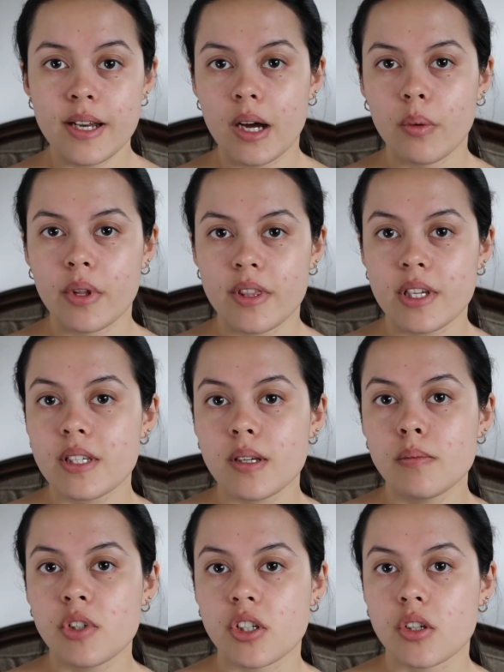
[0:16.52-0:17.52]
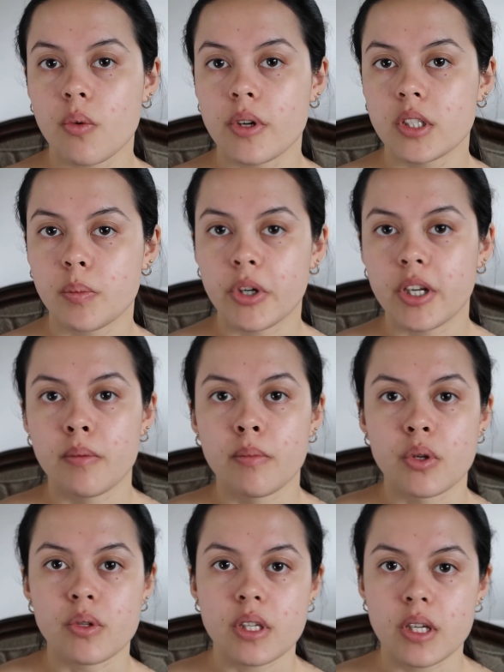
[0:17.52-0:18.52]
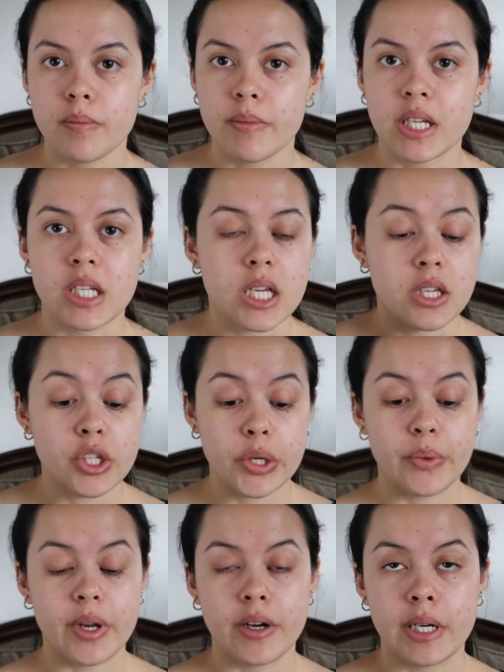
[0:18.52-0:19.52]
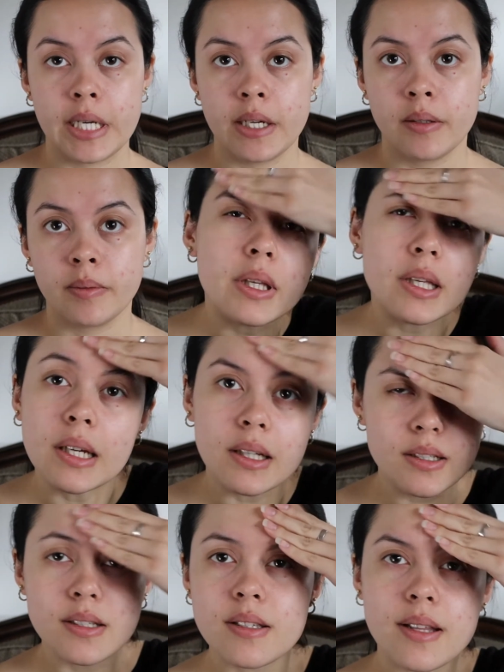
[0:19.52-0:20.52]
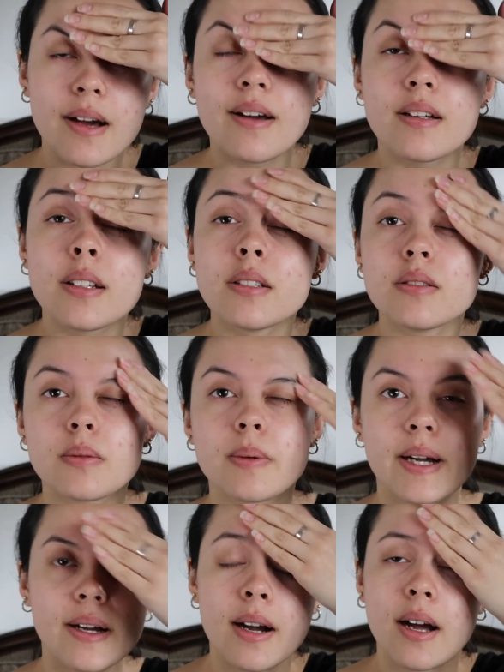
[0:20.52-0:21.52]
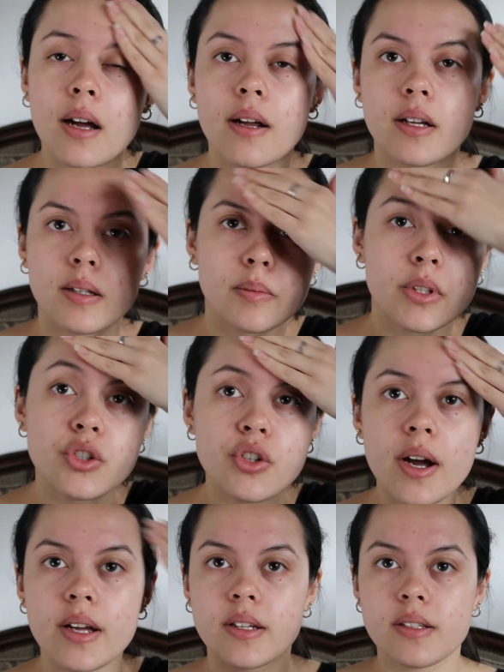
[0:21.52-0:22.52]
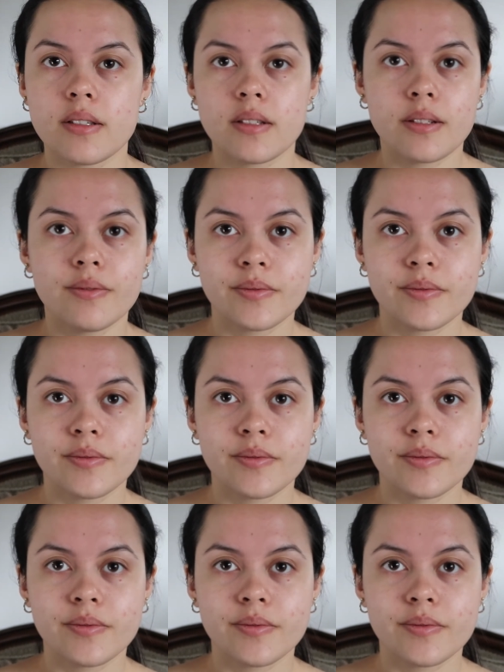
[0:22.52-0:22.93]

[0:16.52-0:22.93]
Now with this I'm just going to put it mostly in my T-zone area because that is where I am the driest.